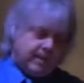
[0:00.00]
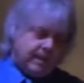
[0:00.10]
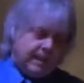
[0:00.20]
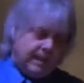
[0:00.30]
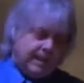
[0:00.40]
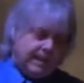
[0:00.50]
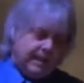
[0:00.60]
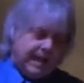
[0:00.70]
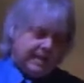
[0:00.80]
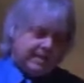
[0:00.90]
in
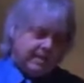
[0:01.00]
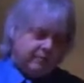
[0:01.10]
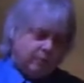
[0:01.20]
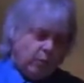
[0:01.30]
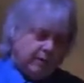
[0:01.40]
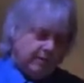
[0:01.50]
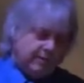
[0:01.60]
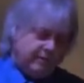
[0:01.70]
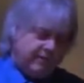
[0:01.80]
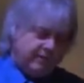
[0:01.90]
the
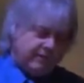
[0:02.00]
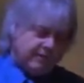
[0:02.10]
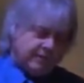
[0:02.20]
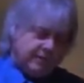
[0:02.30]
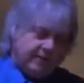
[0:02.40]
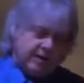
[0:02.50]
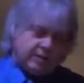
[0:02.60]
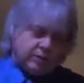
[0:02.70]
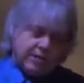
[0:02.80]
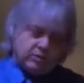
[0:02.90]
1840s and 50s, Levi
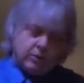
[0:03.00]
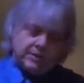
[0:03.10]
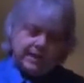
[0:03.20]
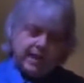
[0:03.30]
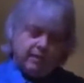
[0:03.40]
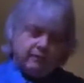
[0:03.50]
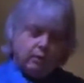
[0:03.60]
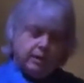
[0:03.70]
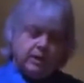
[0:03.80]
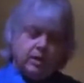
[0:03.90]
Strauss went to
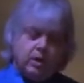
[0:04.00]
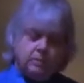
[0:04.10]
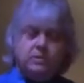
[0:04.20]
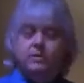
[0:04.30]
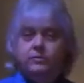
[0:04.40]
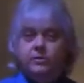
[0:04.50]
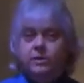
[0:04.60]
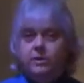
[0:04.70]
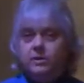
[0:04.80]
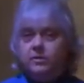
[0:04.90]
California in hopes of
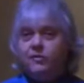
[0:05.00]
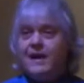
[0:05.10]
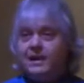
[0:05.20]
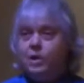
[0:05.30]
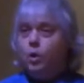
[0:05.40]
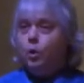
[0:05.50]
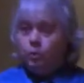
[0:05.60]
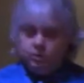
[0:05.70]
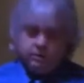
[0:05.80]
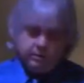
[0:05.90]
finding
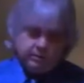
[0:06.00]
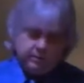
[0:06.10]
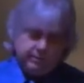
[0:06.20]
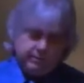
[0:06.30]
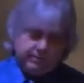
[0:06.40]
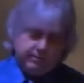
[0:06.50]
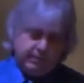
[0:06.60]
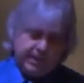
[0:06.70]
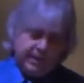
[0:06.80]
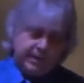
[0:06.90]
gold,
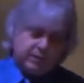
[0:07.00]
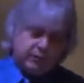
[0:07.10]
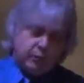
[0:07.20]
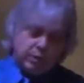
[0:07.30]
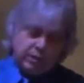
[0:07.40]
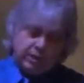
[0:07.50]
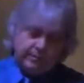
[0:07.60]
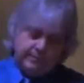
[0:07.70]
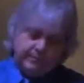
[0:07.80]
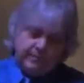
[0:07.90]
making his fortune.
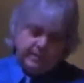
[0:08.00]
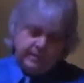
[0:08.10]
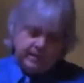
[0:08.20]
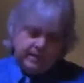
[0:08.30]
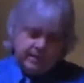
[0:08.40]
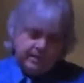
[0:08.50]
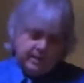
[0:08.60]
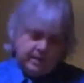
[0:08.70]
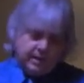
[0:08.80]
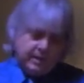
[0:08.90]

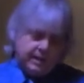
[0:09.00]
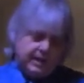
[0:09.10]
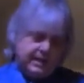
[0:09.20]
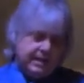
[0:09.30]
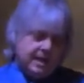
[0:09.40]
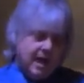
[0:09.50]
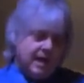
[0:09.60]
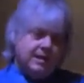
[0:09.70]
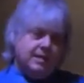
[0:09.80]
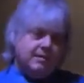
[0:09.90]
He did
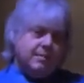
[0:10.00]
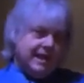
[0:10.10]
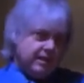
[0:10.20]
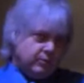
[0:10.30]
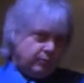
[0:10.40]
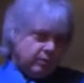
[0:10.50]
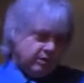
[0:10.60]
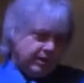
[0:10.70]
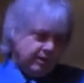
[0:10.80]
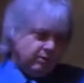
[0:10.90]
not make his
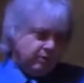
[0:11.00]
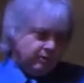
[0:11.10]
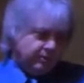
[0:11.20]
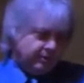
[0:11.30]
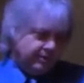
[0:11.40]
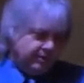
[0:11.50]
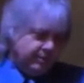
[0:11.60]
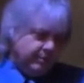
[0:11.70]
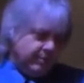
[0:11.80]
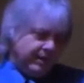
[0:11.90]
fortune in gold,
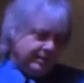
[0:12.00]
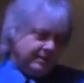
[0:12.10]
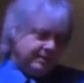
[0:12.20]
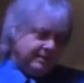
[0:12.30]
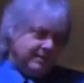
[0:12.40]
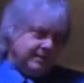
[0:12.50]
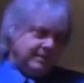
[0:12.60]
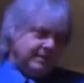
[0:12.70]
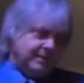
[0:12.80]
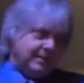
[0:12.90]
but
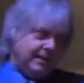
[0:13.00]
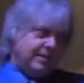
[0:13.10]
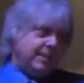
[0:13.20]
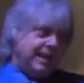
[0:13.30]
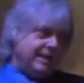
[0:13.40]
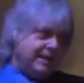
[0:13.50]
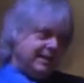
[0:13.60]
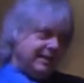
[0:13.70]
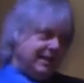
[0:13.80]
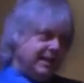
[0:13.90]
he made
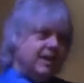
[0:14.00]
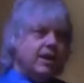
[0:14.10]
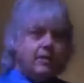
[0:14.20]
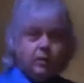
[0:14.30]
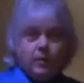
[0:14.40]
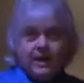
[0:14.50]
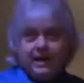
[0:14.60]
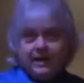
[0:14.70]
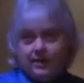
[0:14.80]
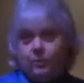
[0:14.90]
it in another
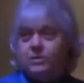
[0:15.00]
way that